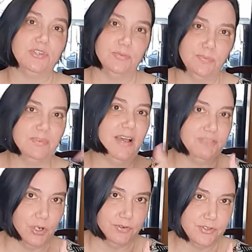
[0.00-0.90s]
so
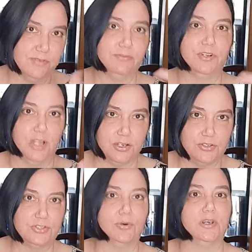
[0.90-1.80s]
leftovers for
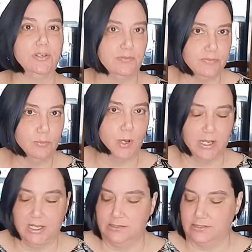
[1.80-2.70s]
lunch, or you want to
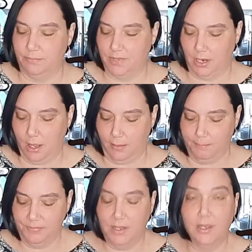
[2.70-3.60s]
heat something up.
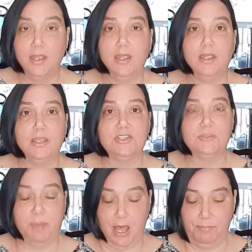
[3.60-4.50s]
You
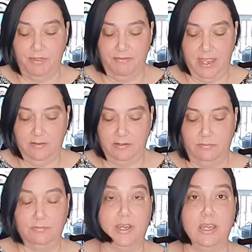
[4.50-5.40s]
just pop the vent
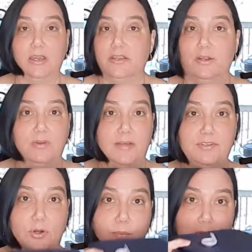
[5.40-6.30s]
right here. You don't have
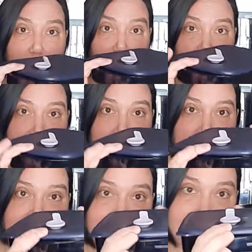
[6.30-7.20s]
to open it all the way up.
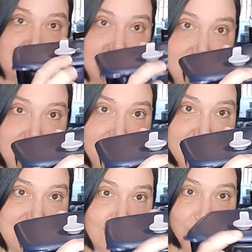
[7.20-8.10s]
You can see that that
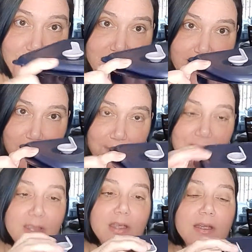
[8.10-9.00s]
vent's open now.
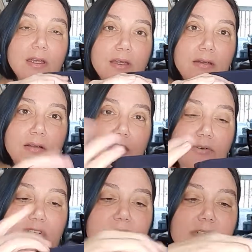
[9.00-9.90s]

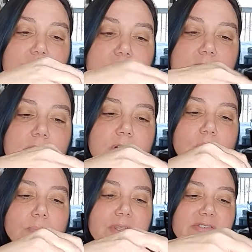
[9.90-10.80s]
Closes or
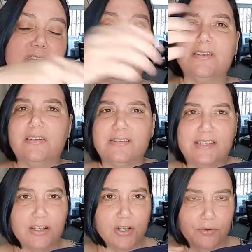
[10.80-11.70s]
opens, and it's a little
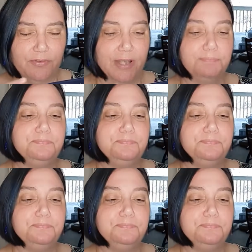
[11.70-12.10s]
silicone vent.